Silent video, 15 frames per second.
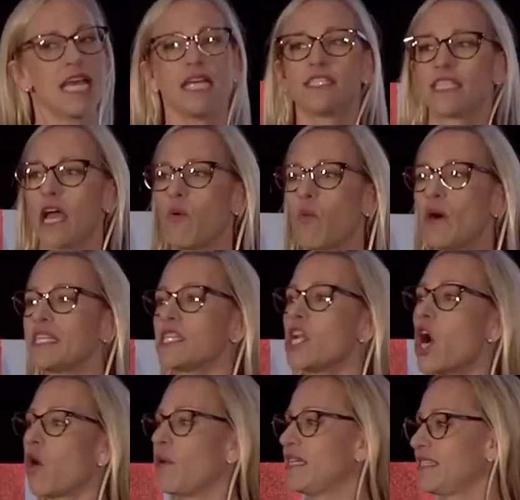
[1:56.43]
See, I wasn't
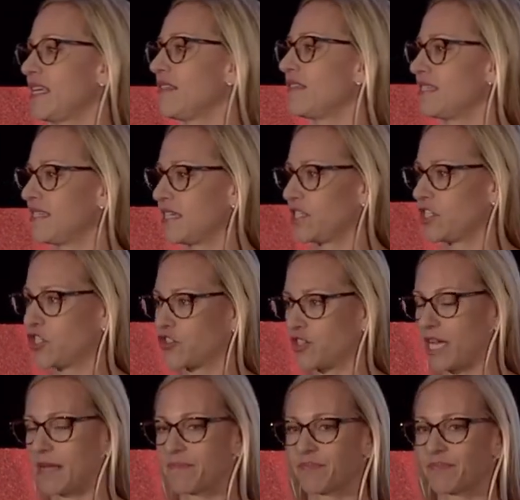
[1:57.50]
always in this
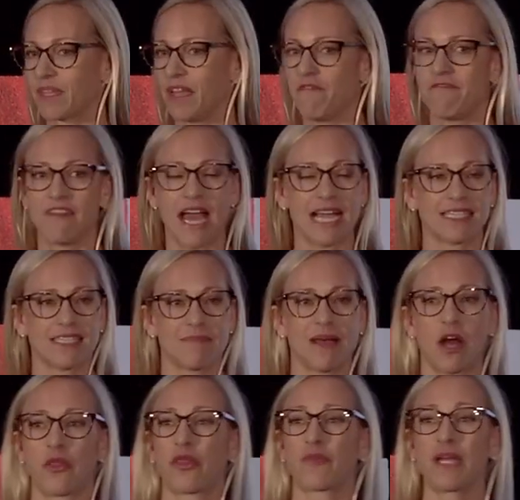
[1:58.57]
industry. In fact,
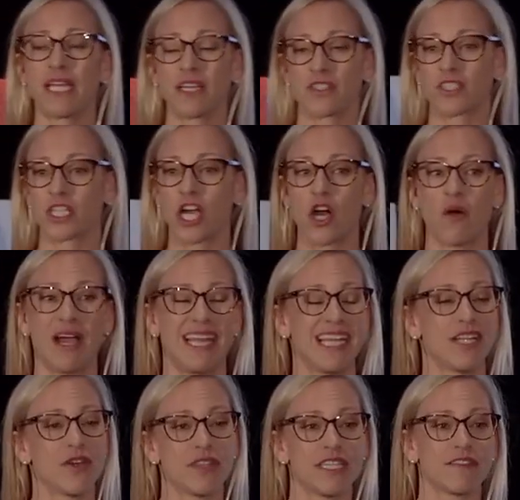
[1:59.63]
about three years ago, I didn't
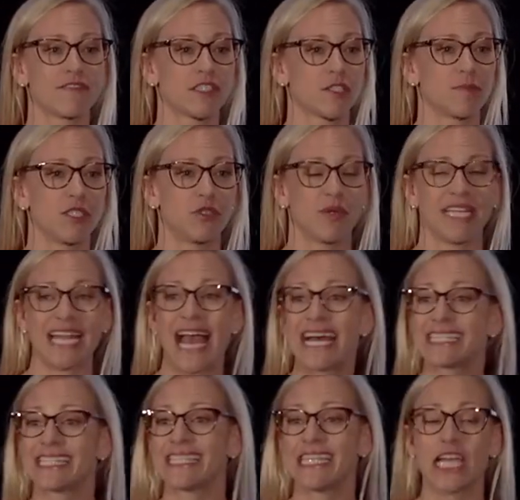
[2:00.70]
know the difference between S
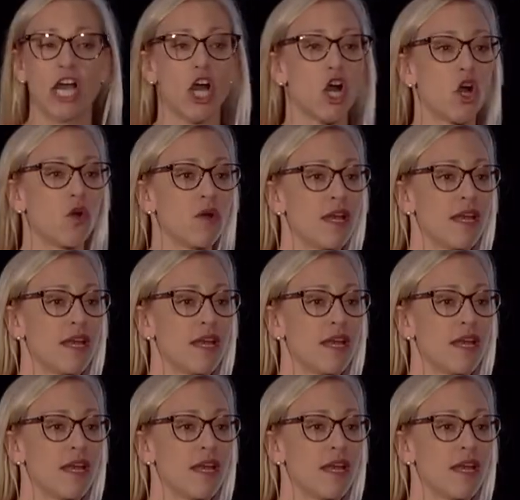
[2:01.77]
E O,